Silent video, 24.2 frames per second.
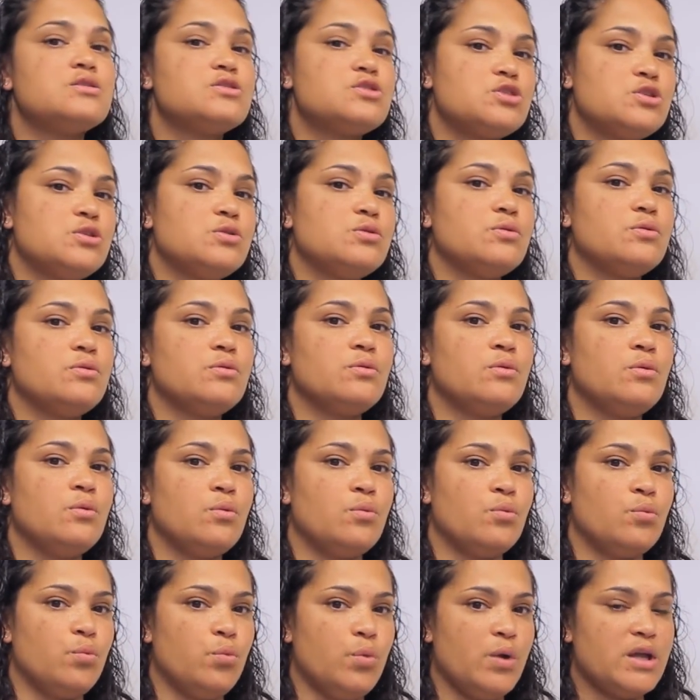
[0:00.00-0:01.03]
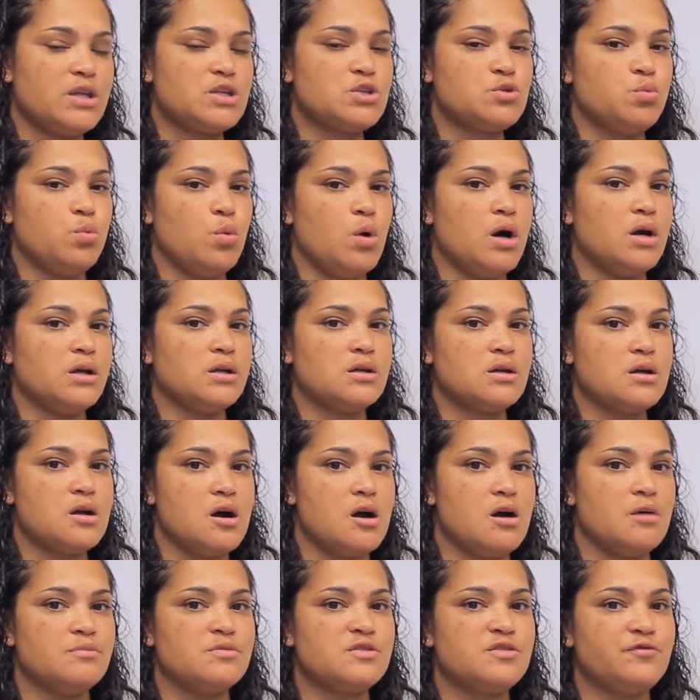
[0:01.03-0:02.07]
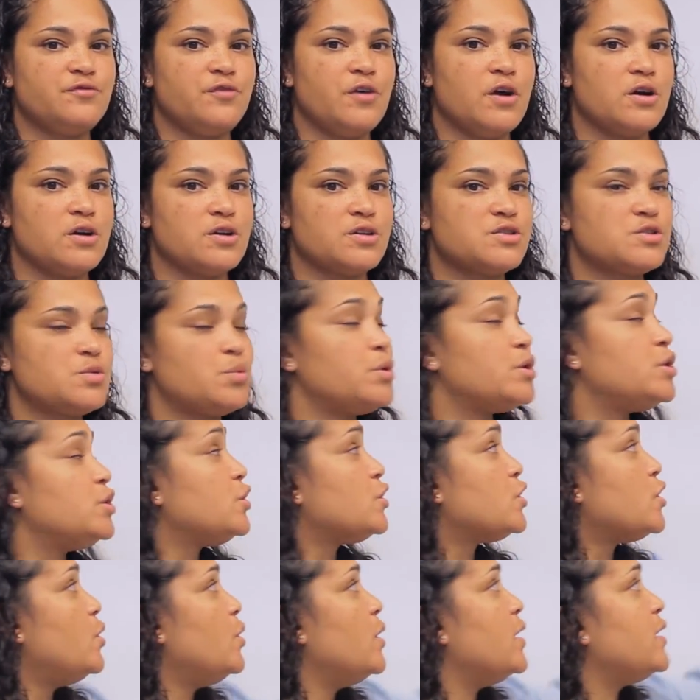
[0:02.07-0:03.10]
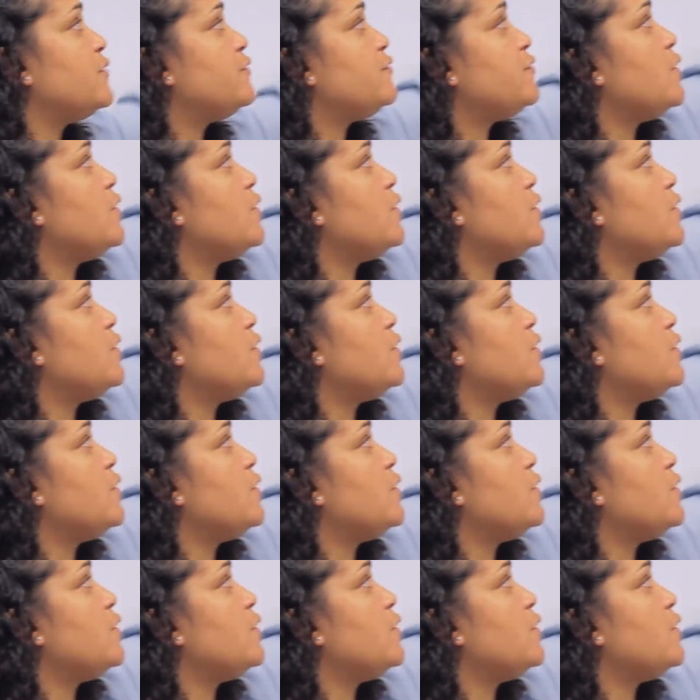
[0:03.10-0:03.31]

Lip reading: to which one comes first when you're going